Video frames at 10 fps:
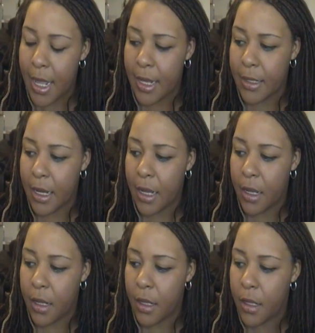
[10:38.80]
and
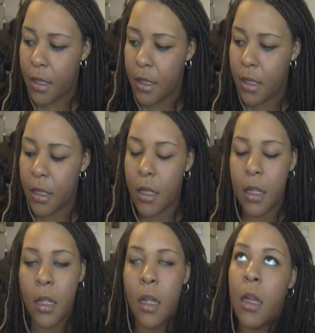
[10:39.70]
uh,
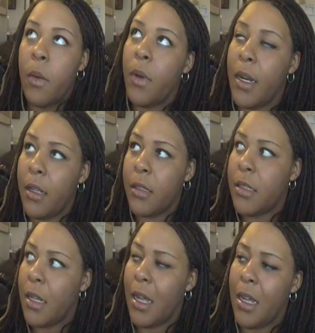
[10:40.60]
what
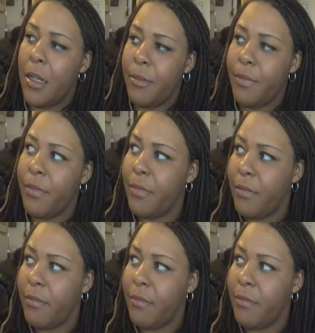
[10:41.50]
else? Um,